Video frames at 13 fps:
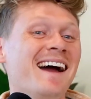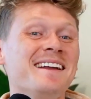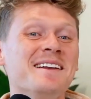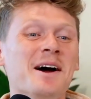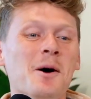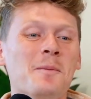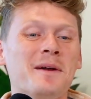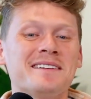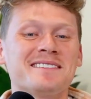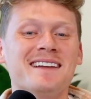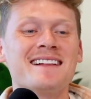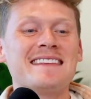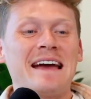I know, but it's
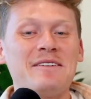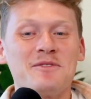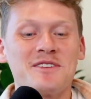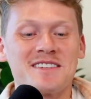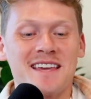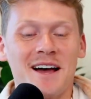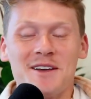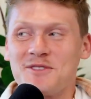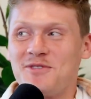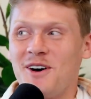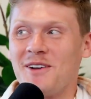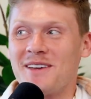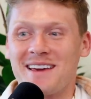not Devin Vassell's
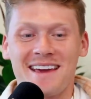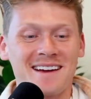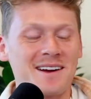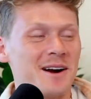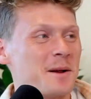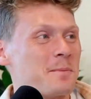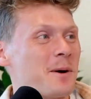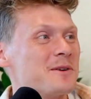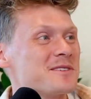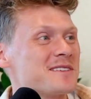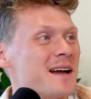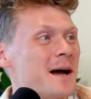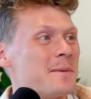fault he can't guard a
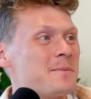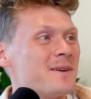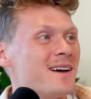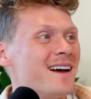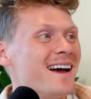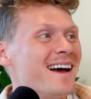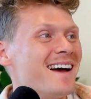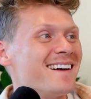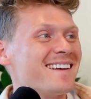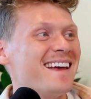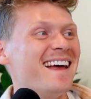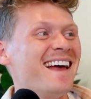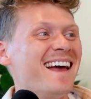post up.
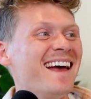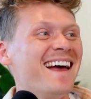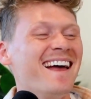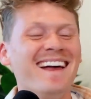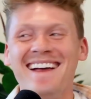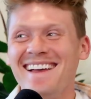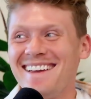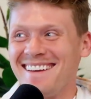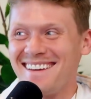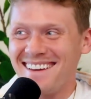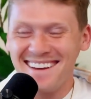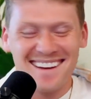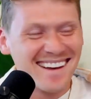It's
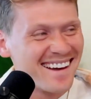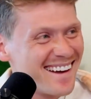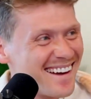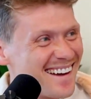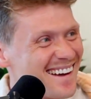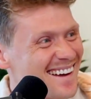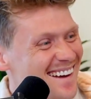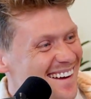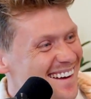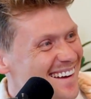his guard. It's his